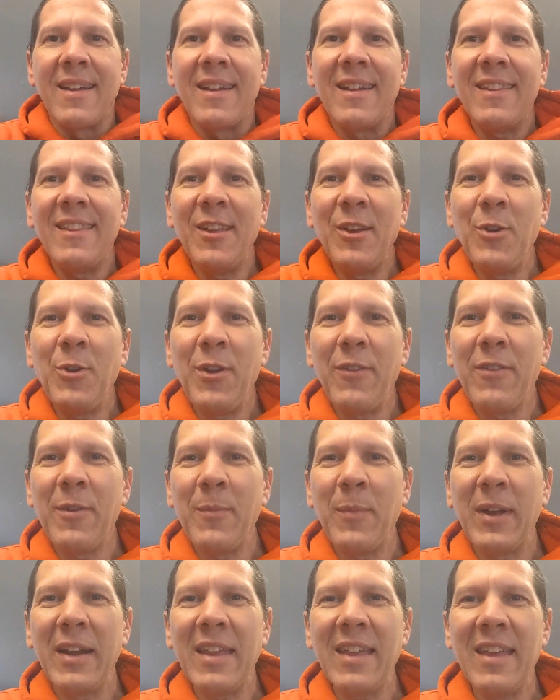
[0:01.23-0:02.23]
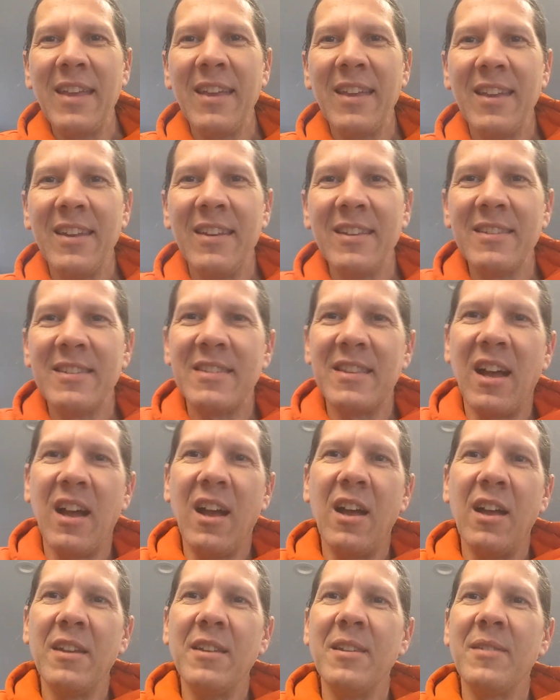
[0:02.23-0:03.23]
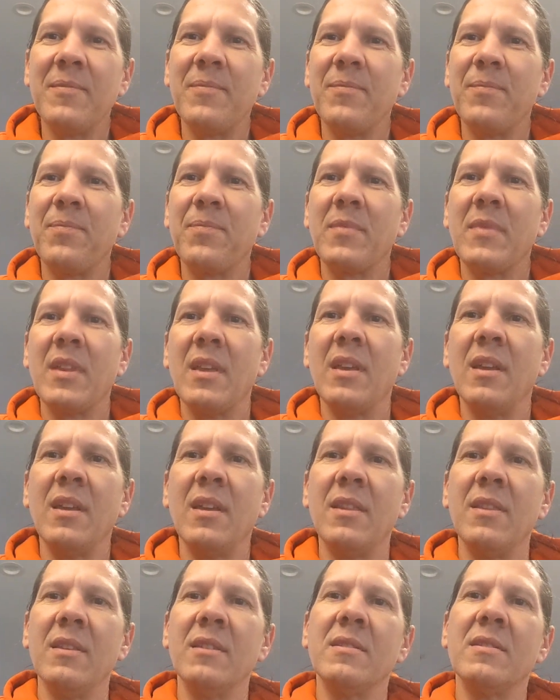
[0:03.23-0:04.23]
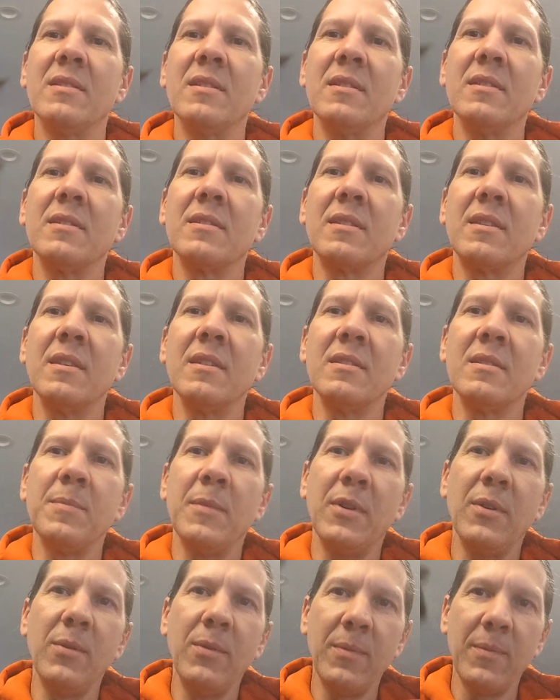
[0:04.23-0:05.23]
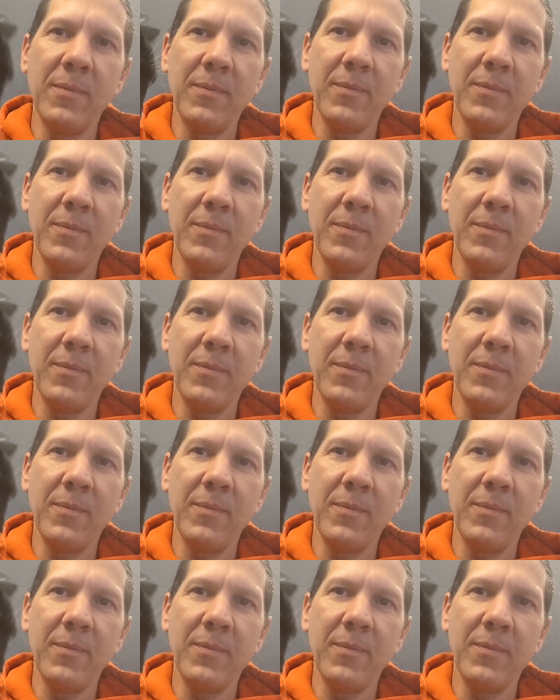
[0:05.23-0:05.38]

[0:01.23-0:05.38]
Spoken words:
Hello, everybody. It is Don, and this is Gizmo.